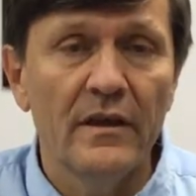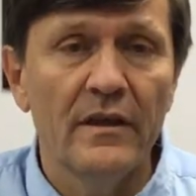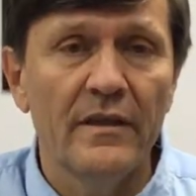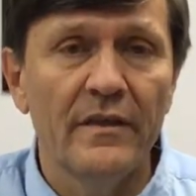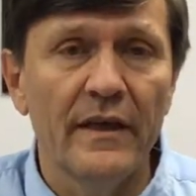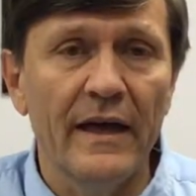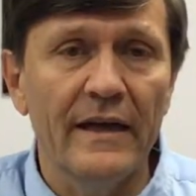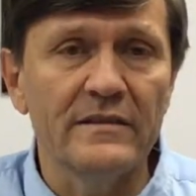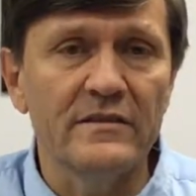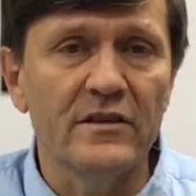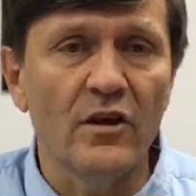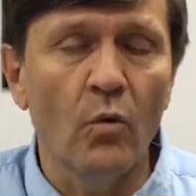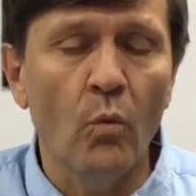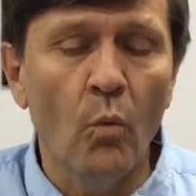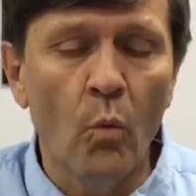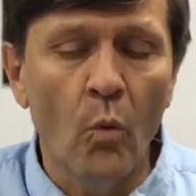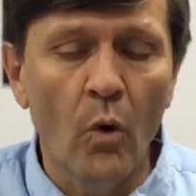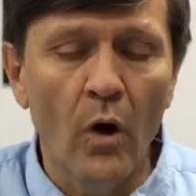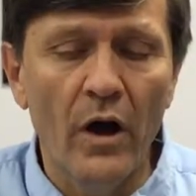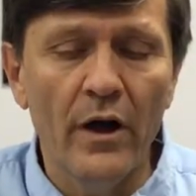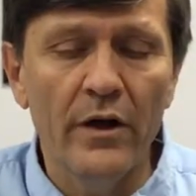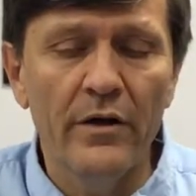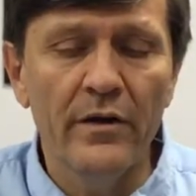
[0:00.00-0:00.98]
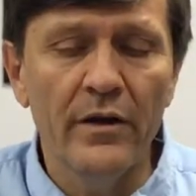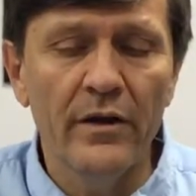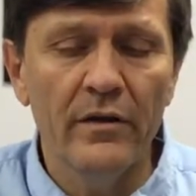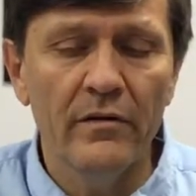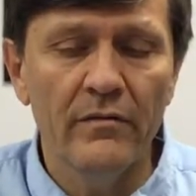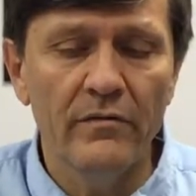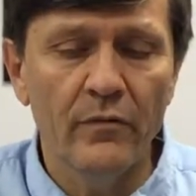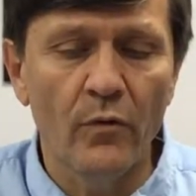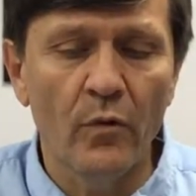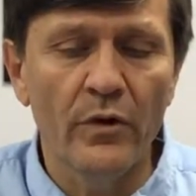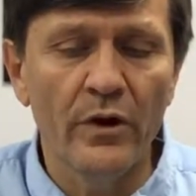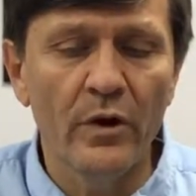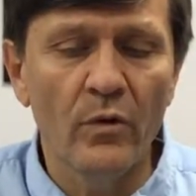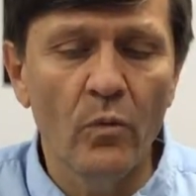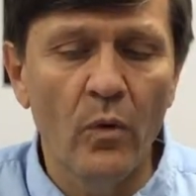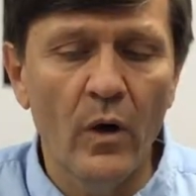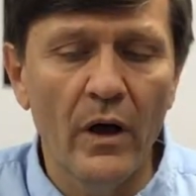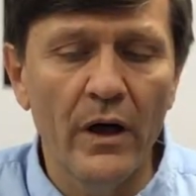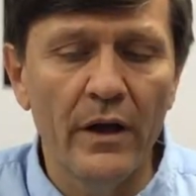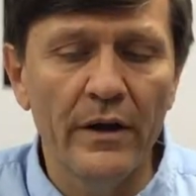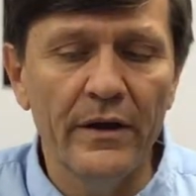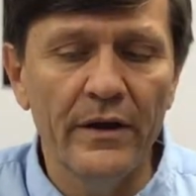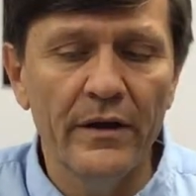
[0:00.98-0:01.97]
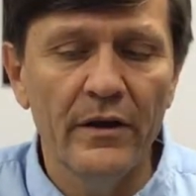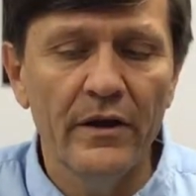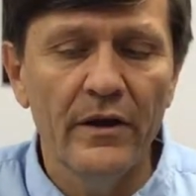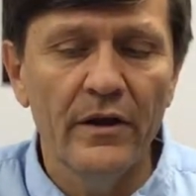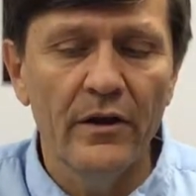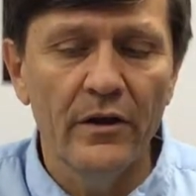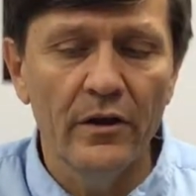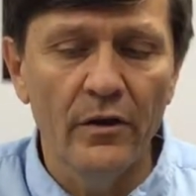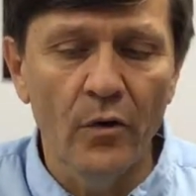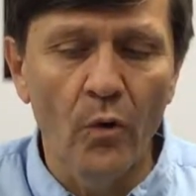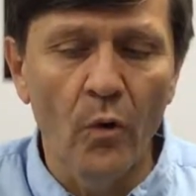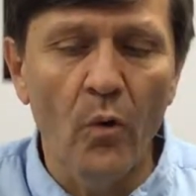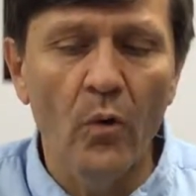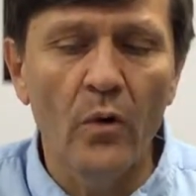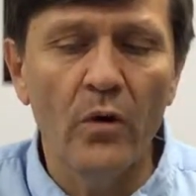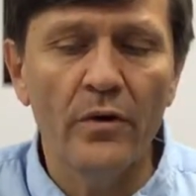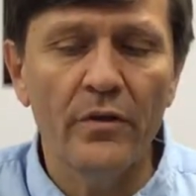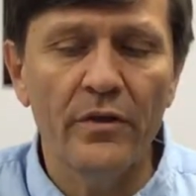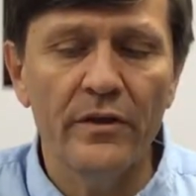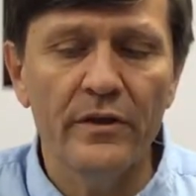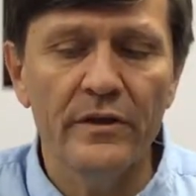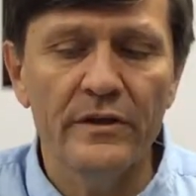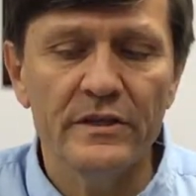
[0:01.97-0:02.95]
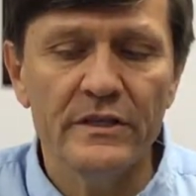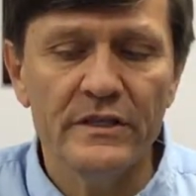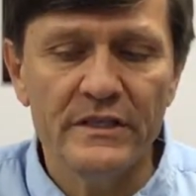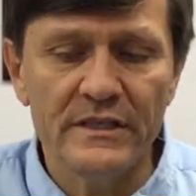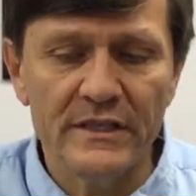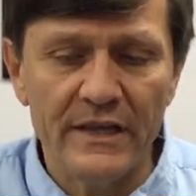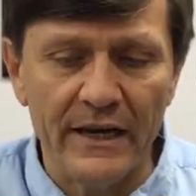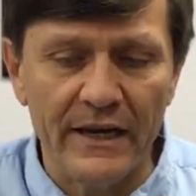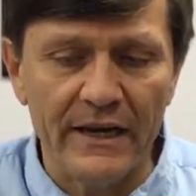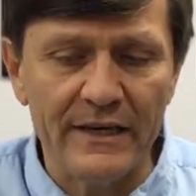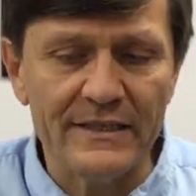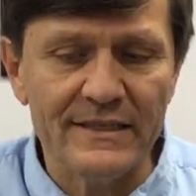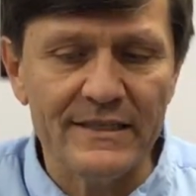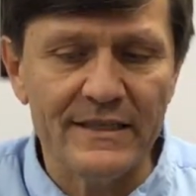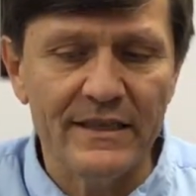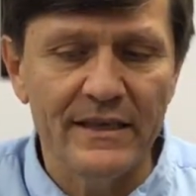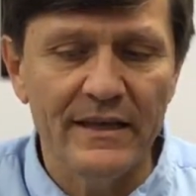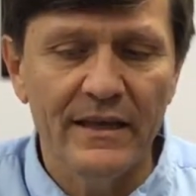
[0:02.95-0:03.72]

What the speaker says: That's at 141 North 6th.